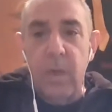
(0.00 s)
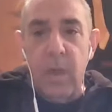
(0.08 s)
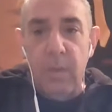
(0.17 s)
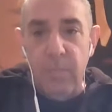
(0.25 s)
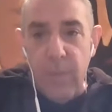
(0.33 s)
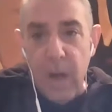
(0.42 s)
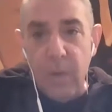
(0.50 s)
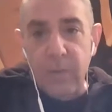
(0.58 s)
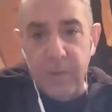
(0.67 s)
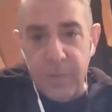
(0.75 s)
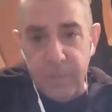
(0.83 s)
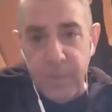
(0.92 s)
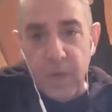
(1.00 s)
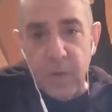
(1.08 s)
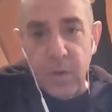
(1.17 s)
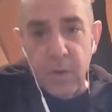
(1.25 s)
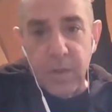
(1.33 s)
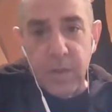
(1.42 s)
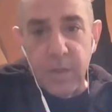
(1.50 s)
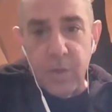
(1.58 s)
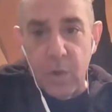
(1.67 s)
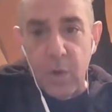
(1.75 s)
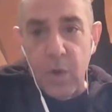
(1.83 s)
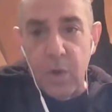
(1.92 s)
about the speakers that
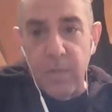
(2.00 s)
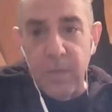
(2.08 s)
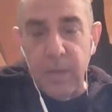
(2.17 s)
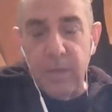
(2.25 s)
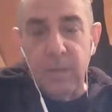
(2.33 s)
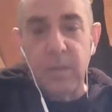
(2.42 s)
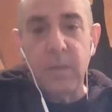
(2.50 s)
you're going to meet.